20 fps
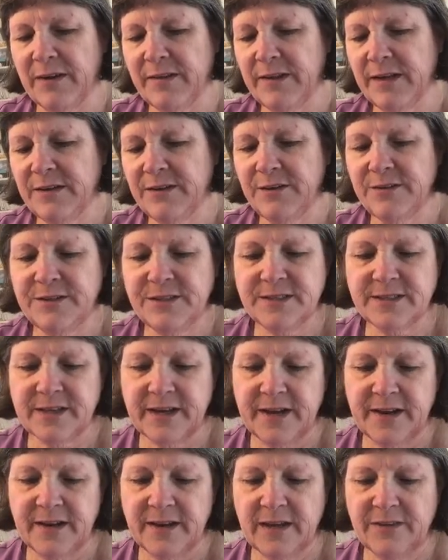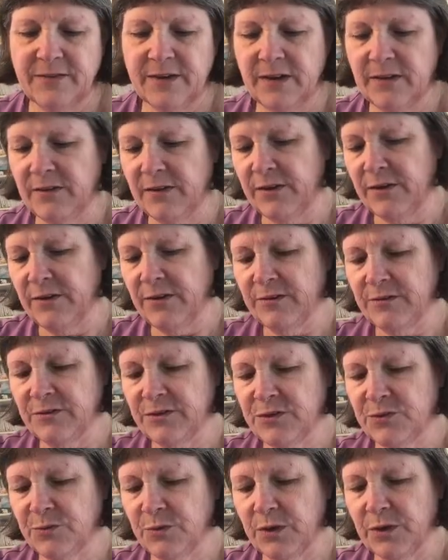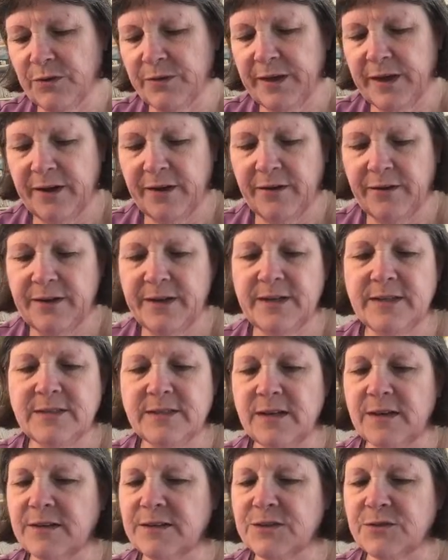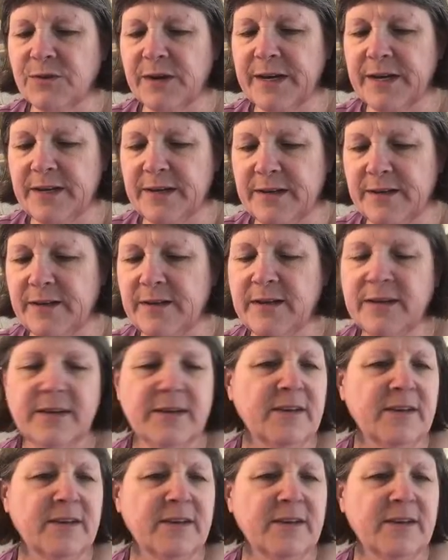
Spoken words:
And then you just kind of give it a little twirl there and it tucks right in.